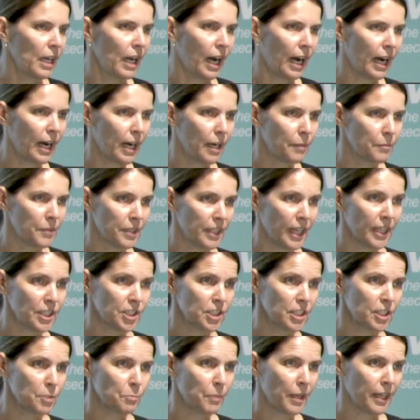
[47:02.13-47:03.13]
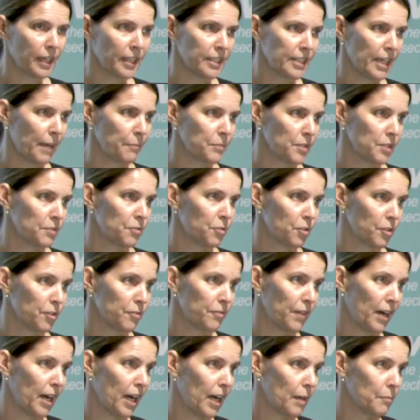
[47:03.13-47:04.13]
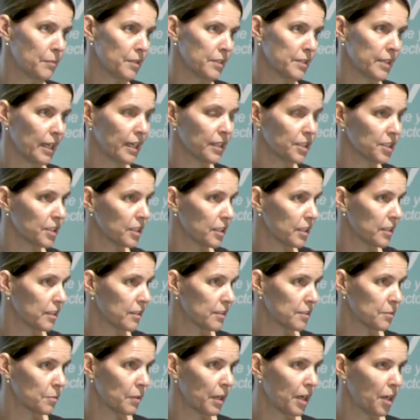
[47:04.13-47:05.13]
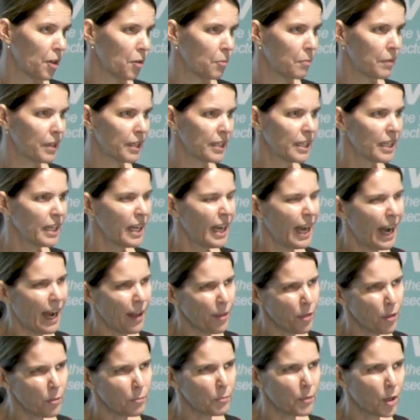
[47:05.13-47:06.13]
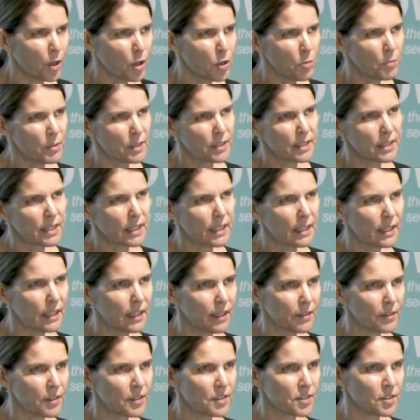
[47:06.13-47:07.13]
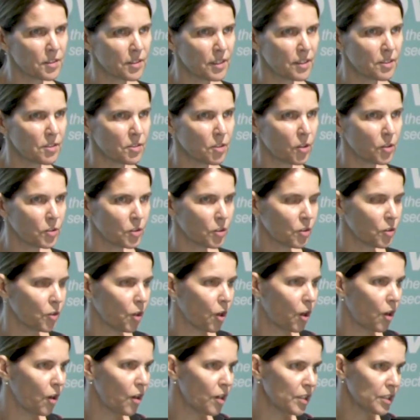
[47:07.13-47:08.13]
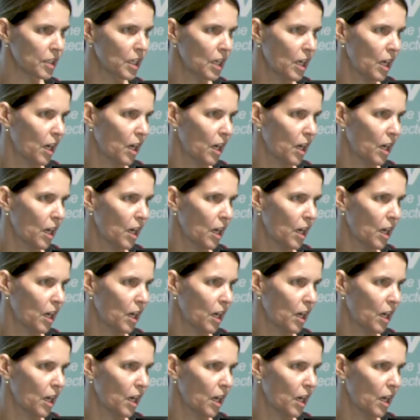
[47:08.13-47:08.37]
It actually is being adapted for farmers actually as well, but at the moment there's not a lot.